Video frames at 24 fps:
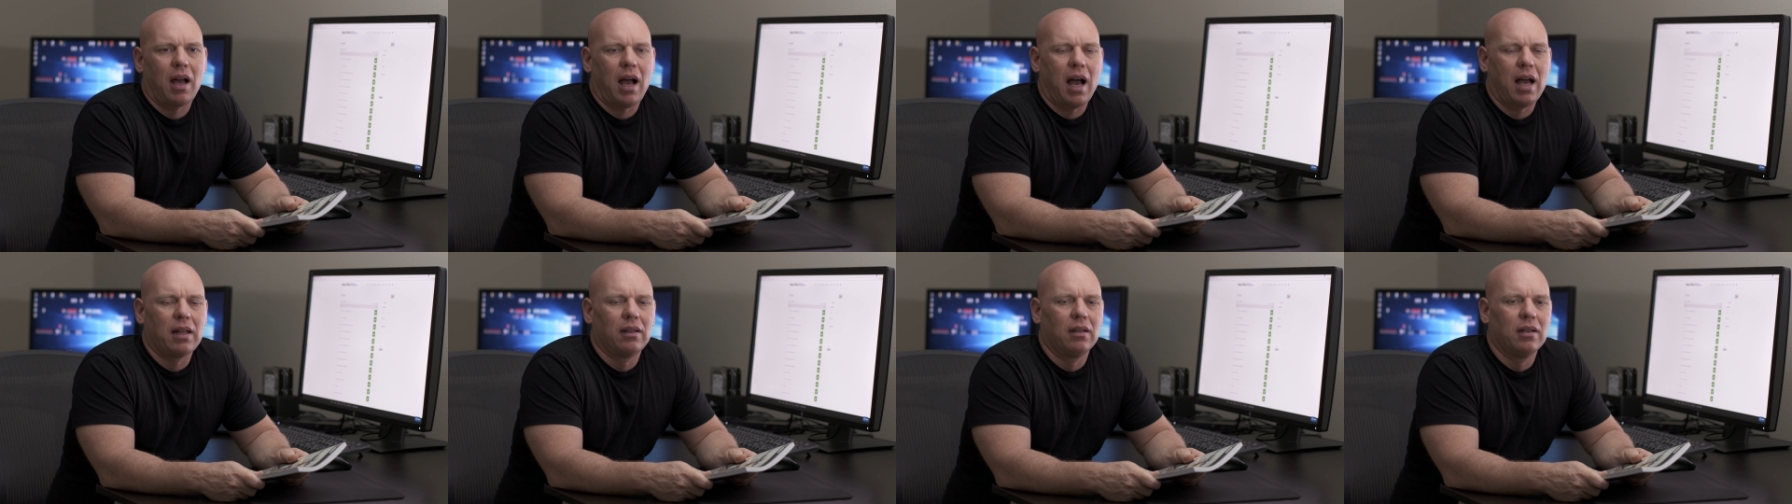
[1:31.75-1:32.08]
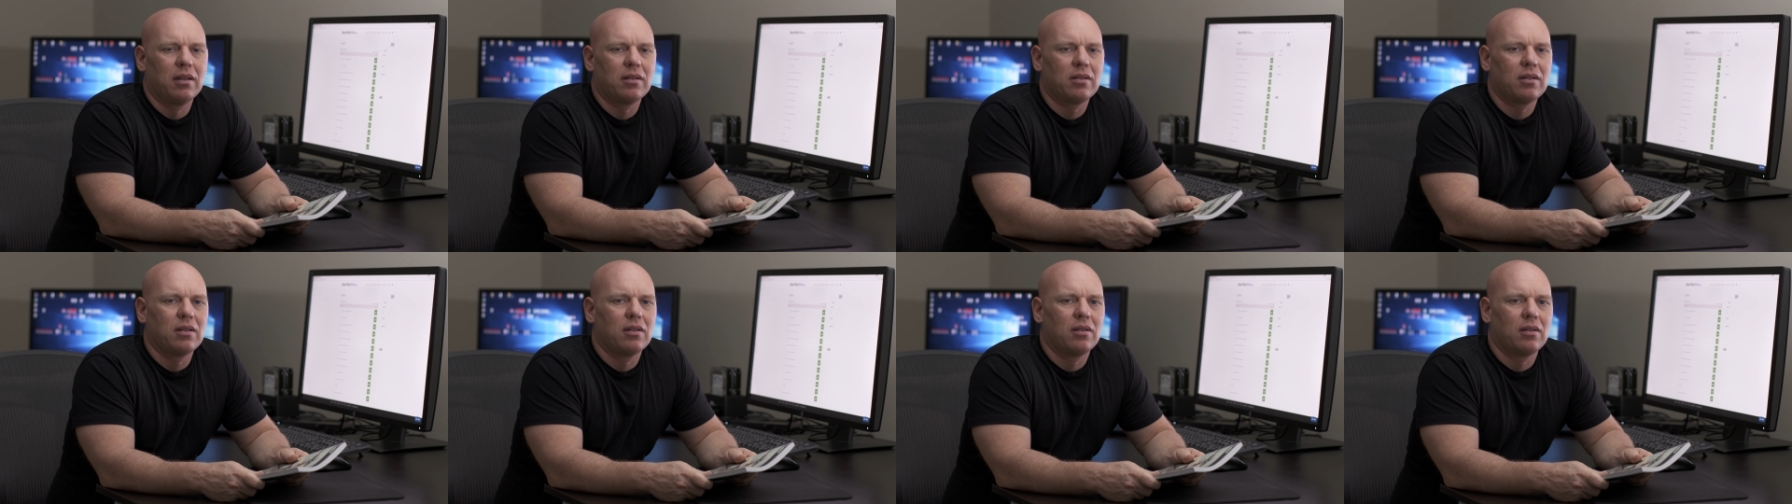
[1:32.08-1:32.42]
I
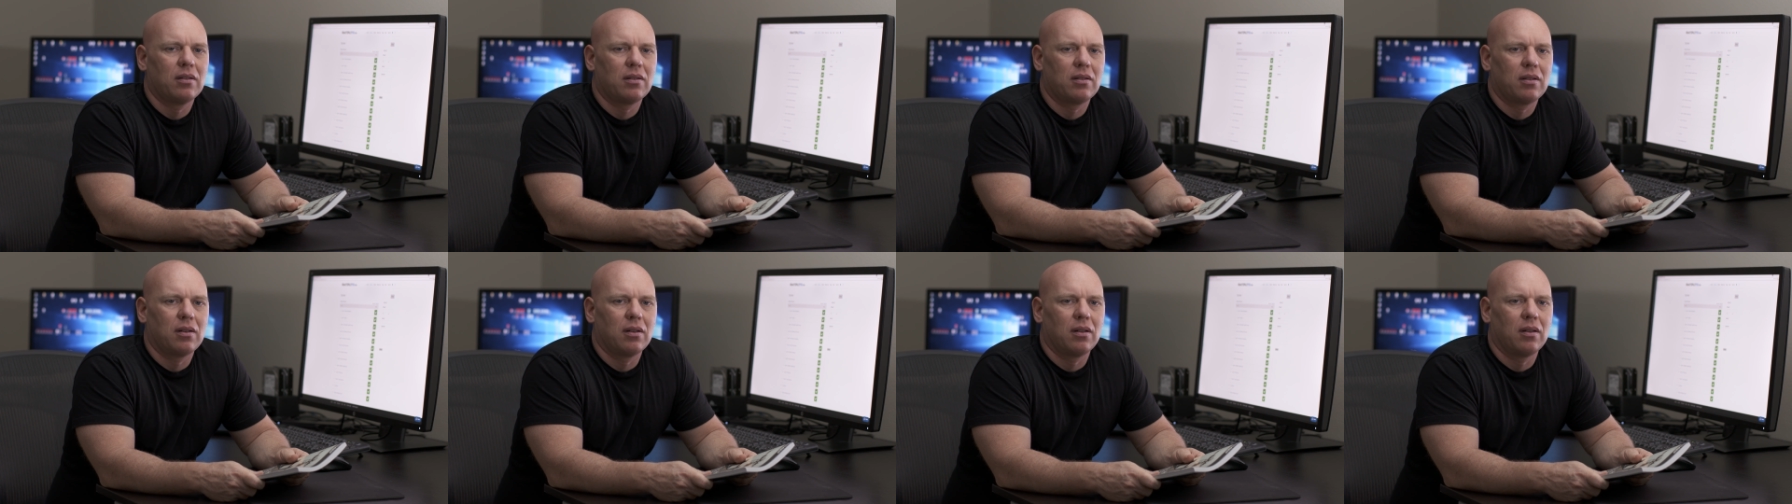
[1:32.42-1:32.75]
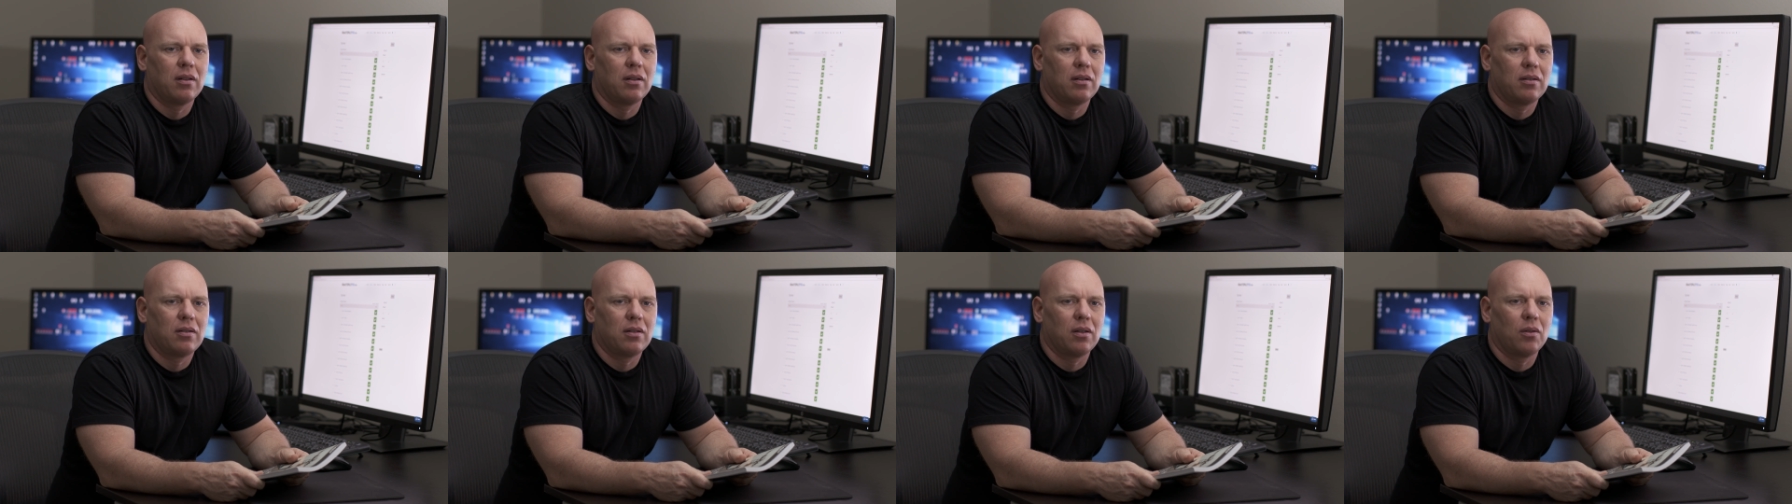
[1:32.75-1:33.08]
listened to
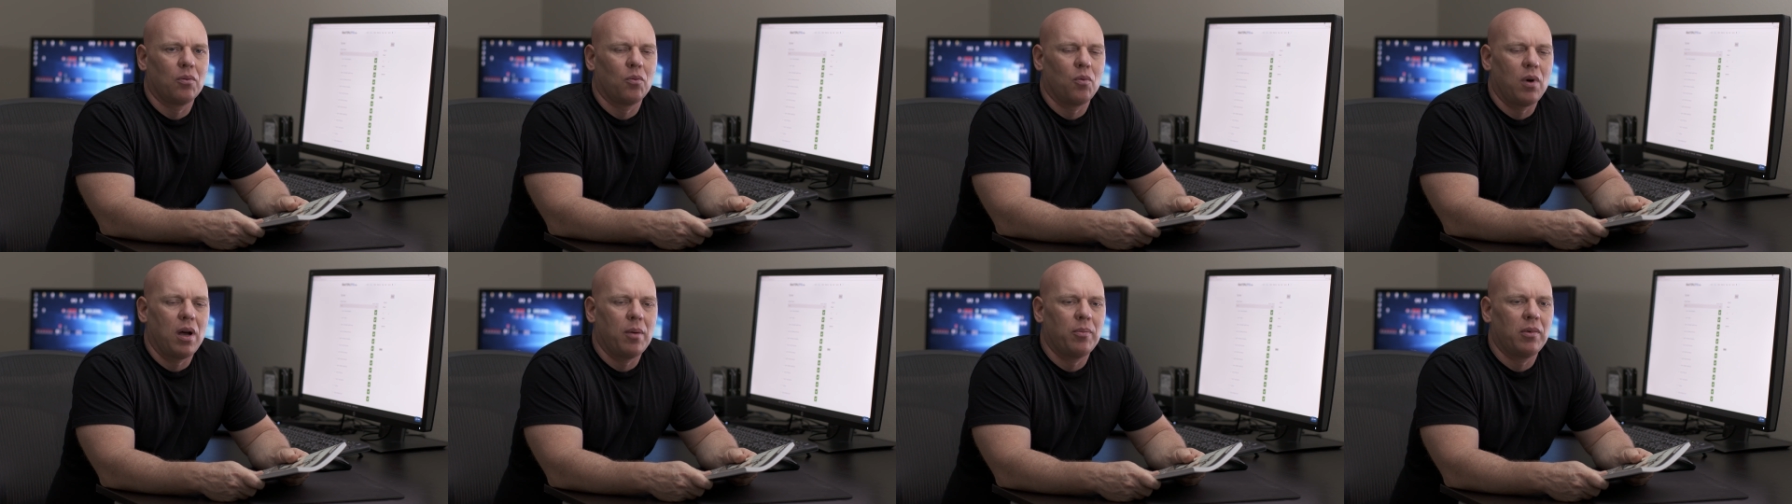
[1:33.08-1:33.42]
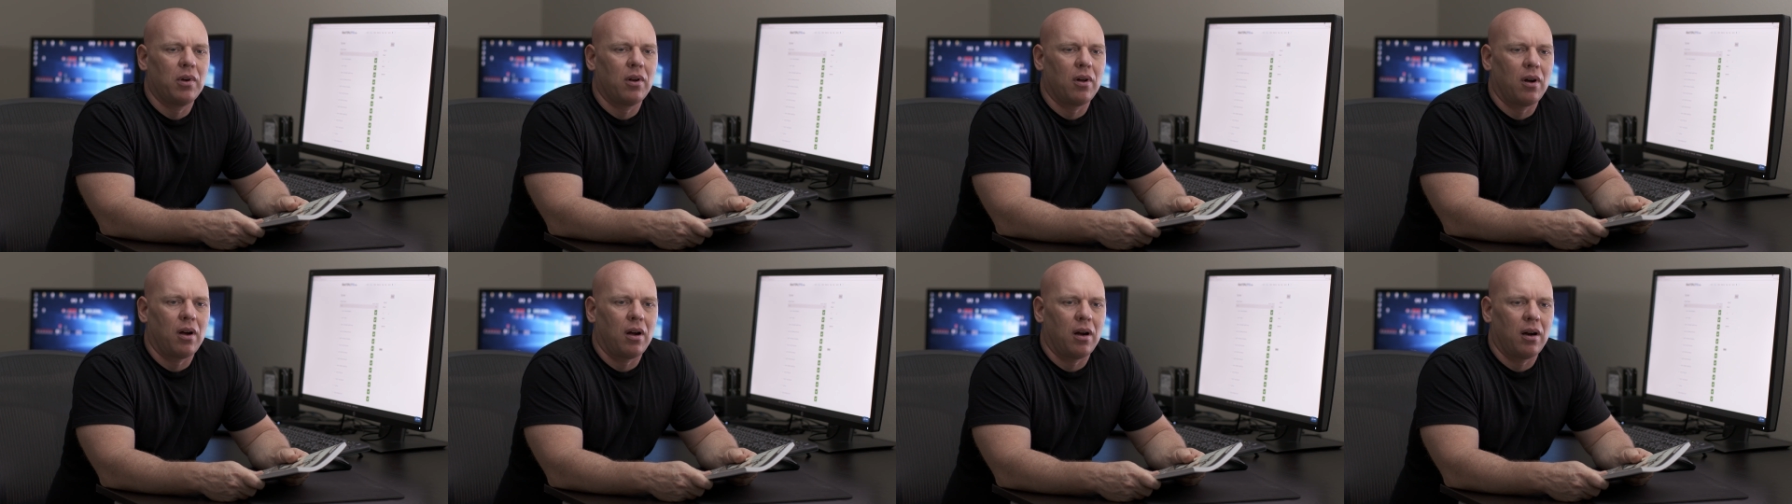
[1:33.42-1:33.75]
the, to the
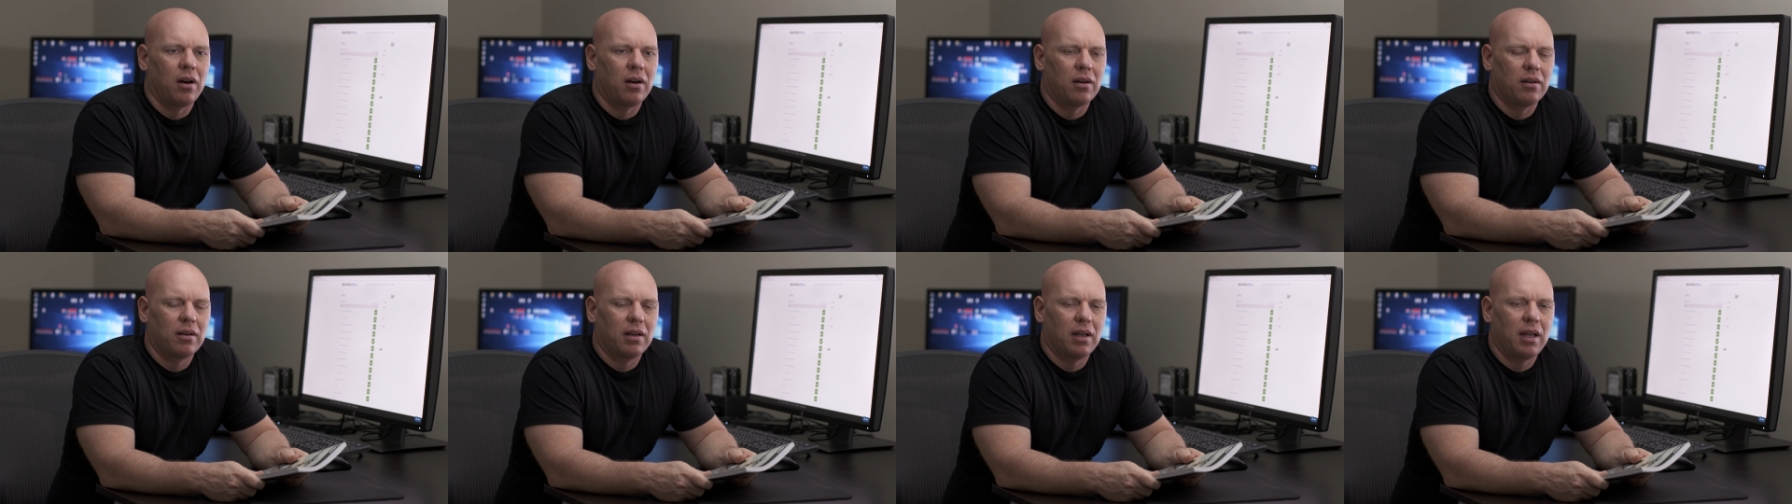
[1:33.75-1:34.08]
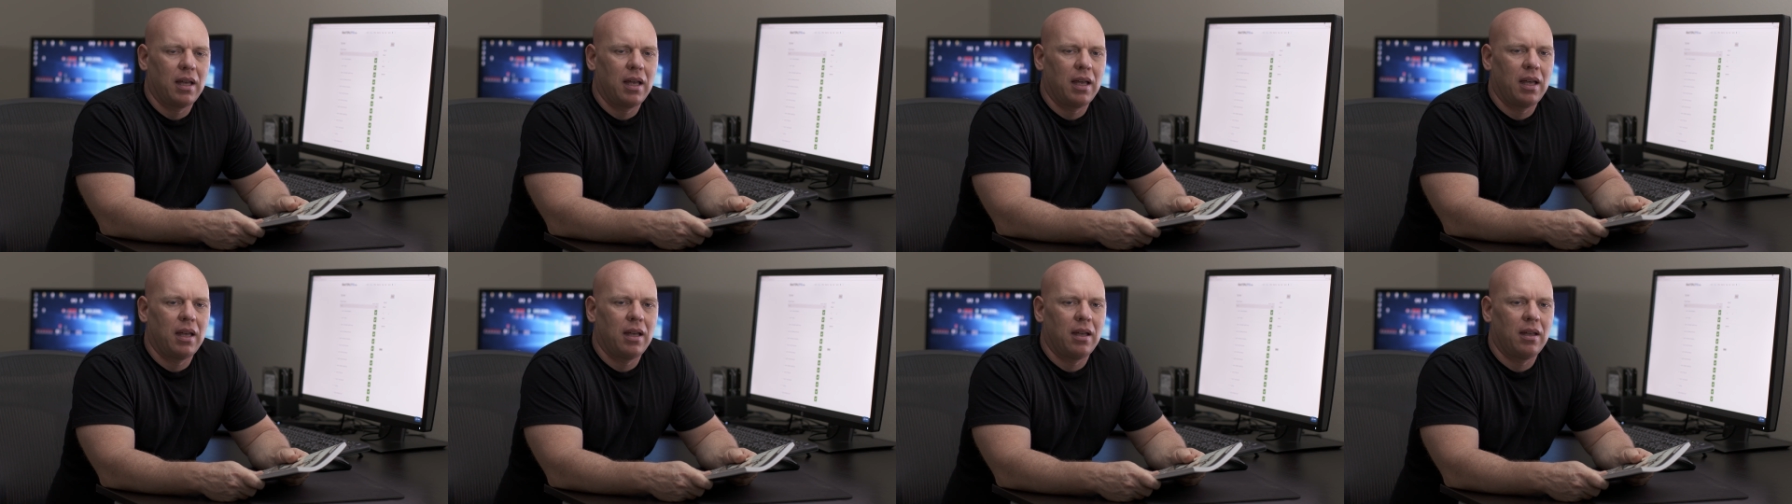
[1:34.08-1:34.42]
webinar
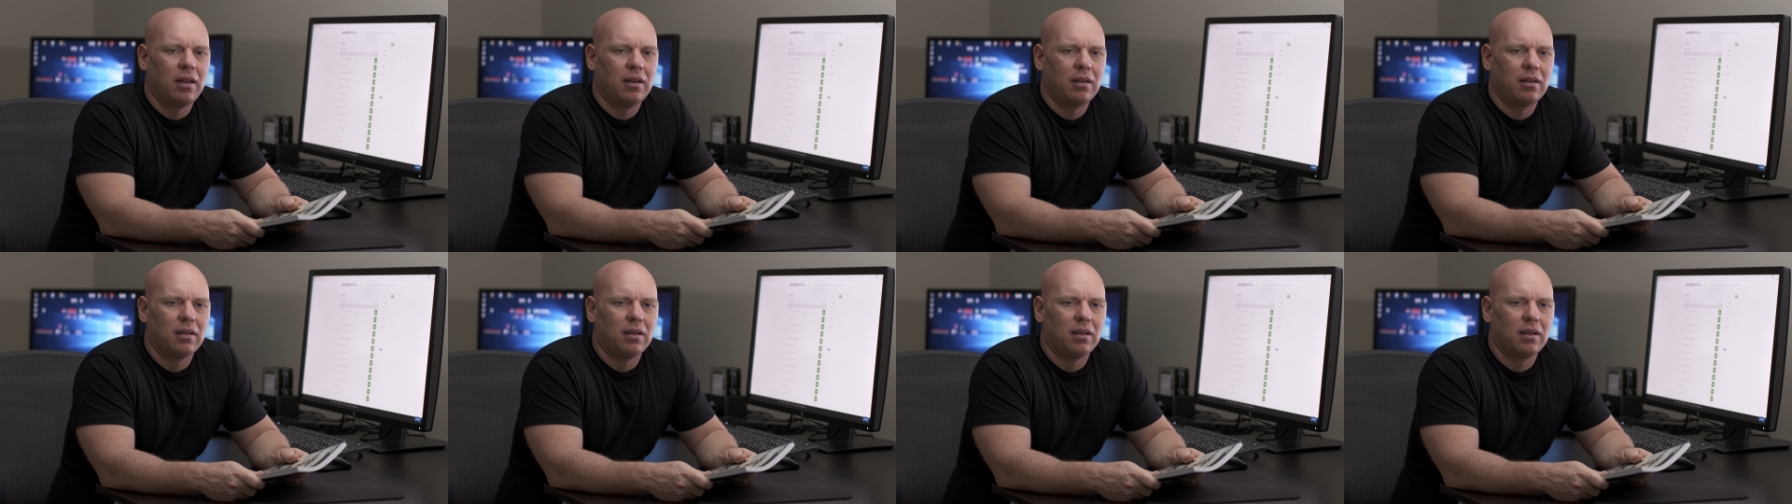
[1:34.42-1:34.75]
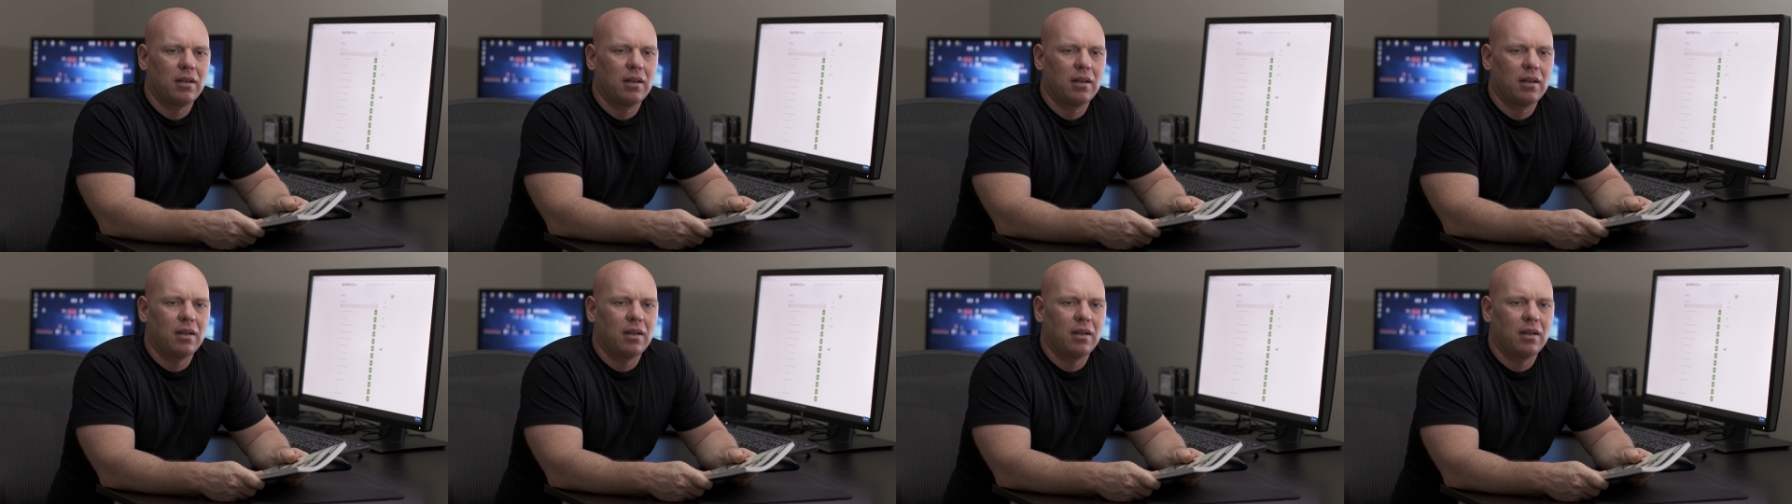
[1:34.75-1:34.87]
and